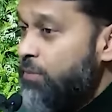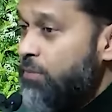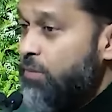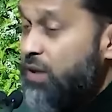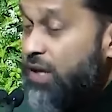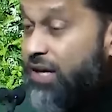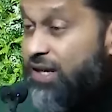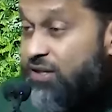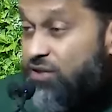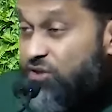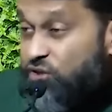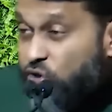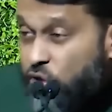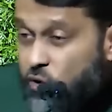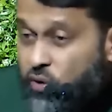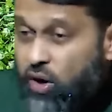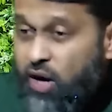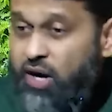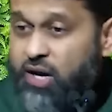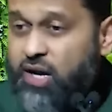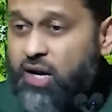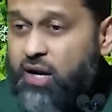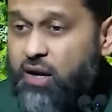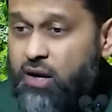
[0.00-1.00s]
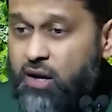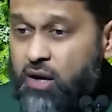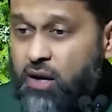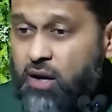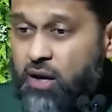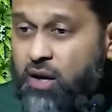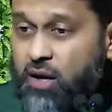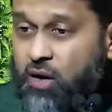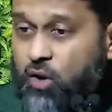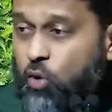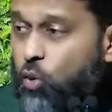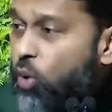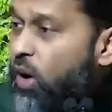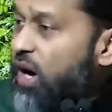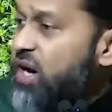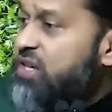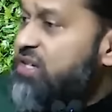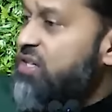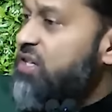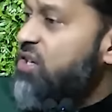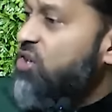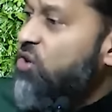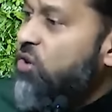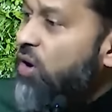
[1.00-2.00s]
he's crying. Why
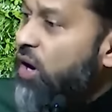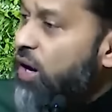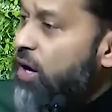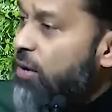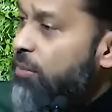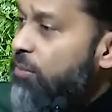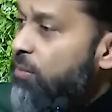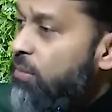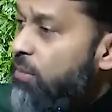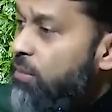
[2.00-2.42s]
is he crying?